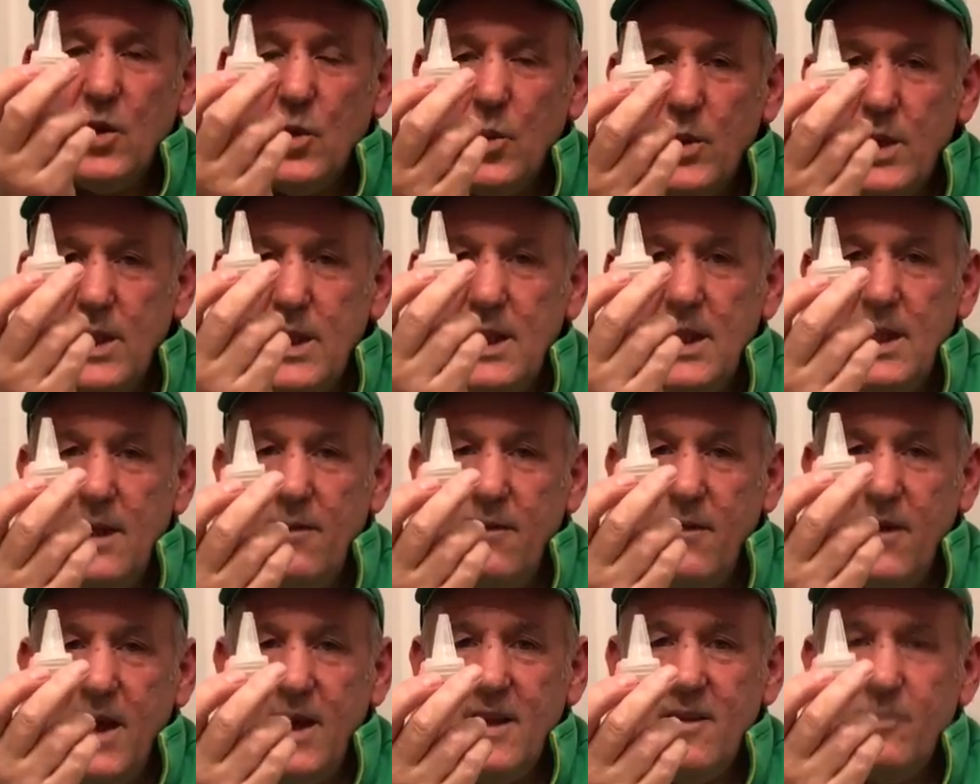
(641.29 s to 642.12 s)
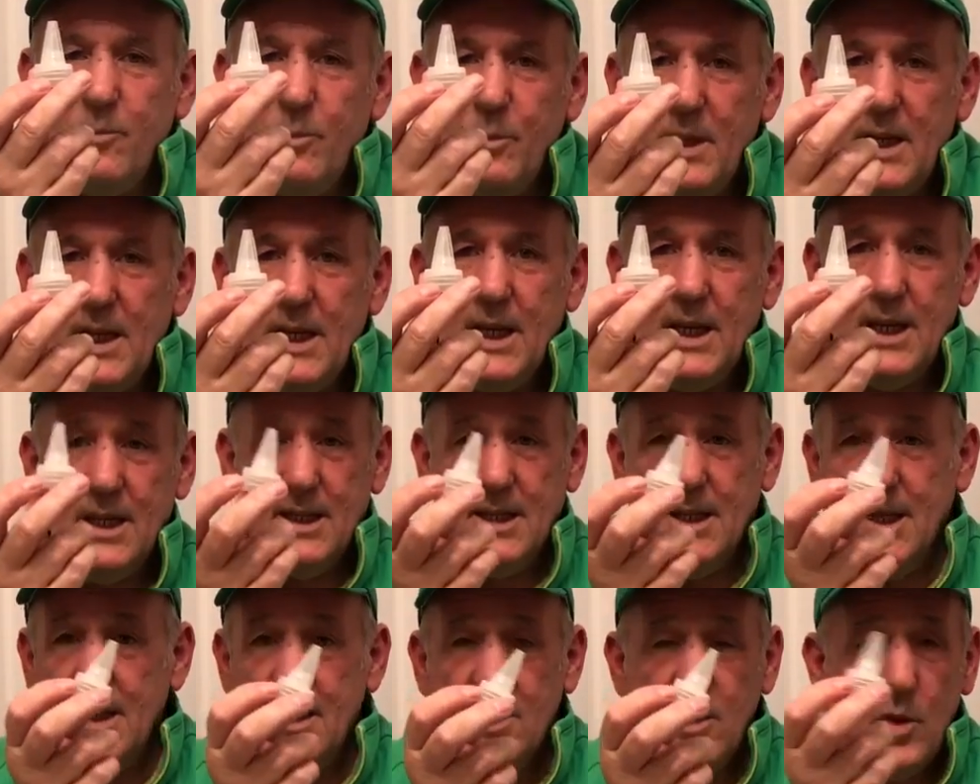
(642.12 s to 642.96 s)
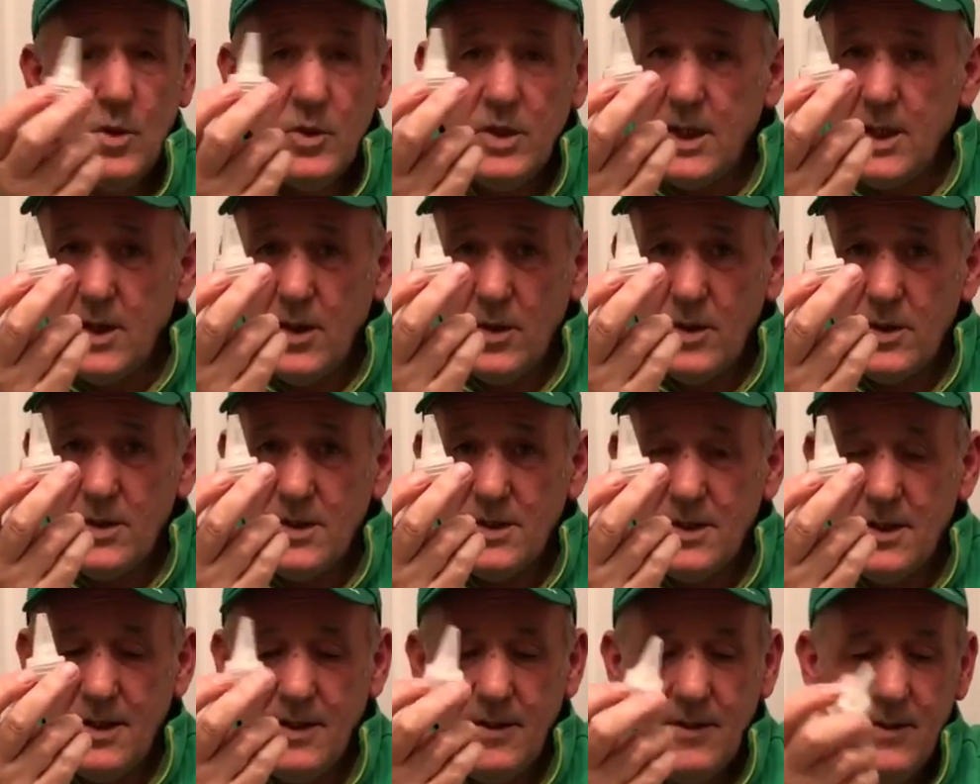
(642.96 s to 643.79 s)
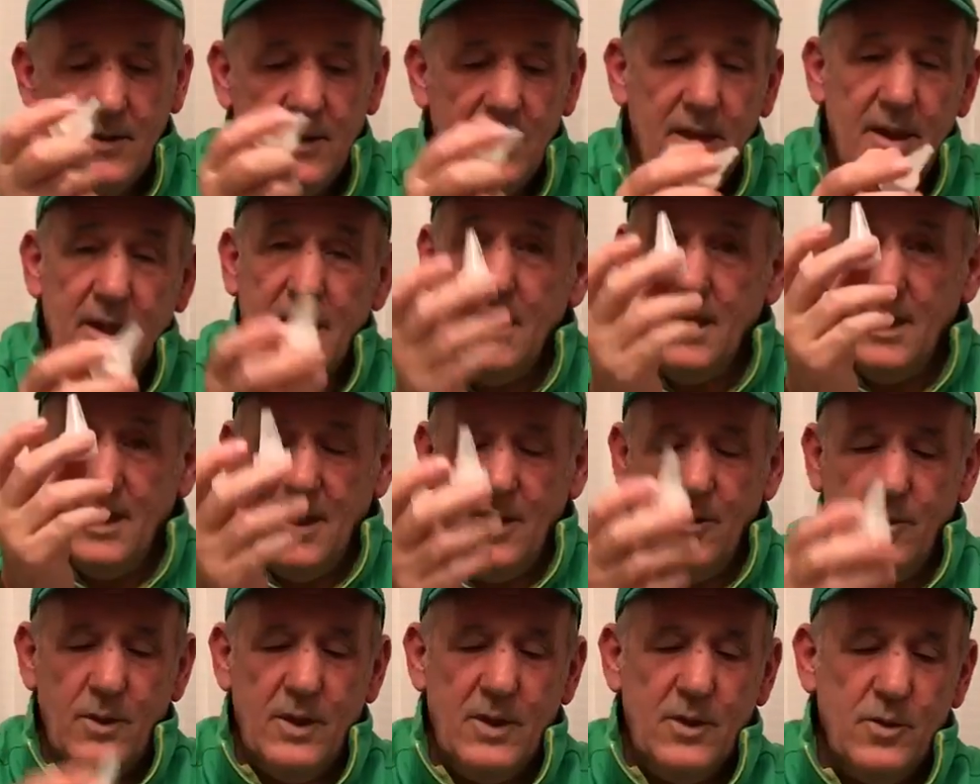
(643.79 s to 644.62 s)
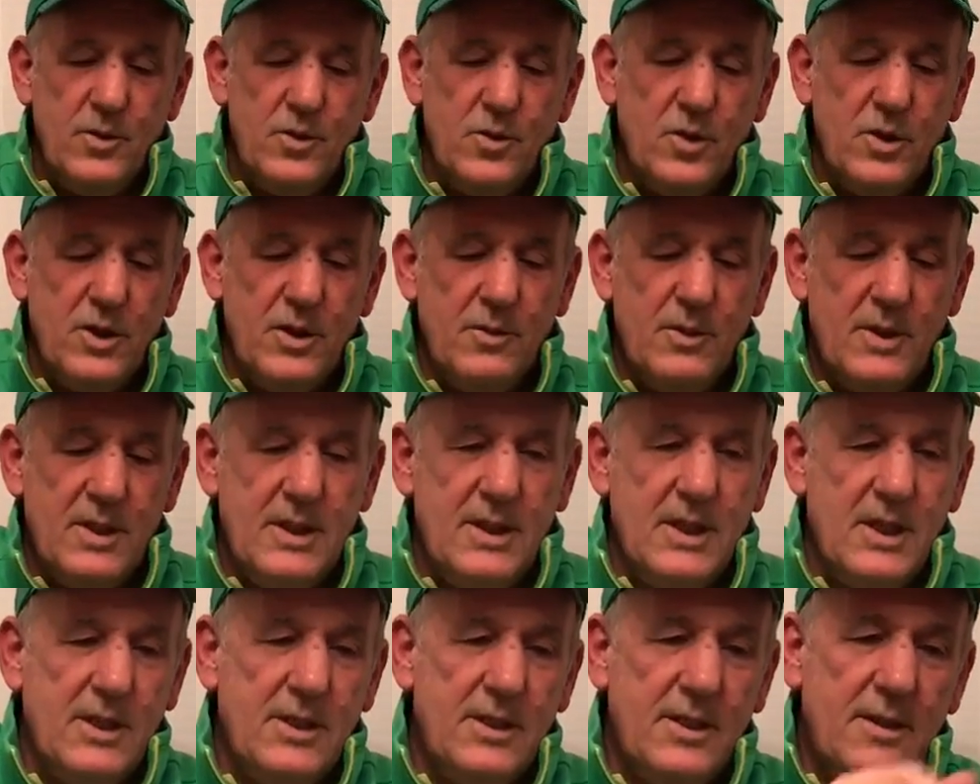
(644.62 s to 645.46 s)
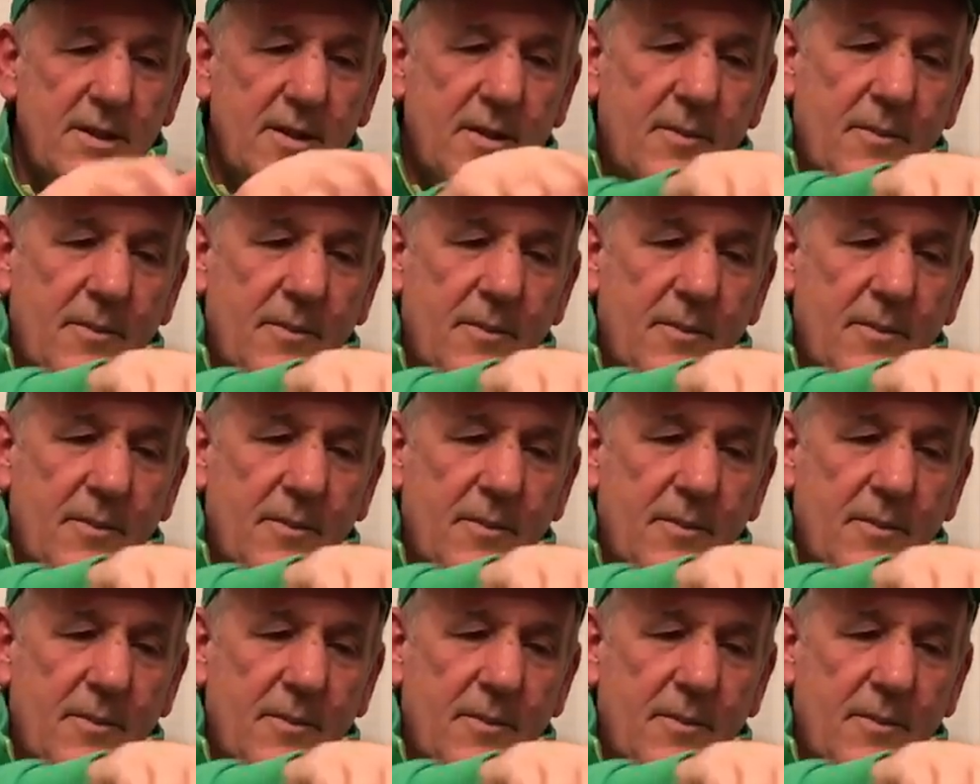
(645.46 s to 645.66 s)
25p, that's all they cost. And wait, I'll show you what it does.